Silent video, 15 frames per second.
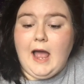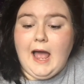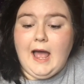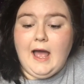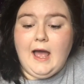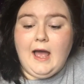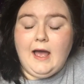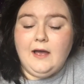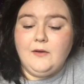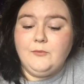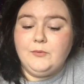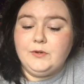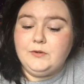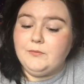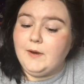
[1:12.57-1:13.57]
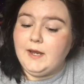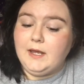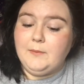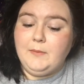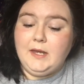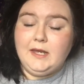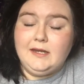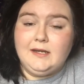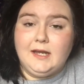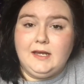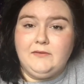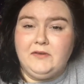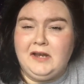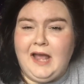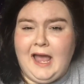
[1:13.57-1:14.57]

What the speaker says: I would recommend even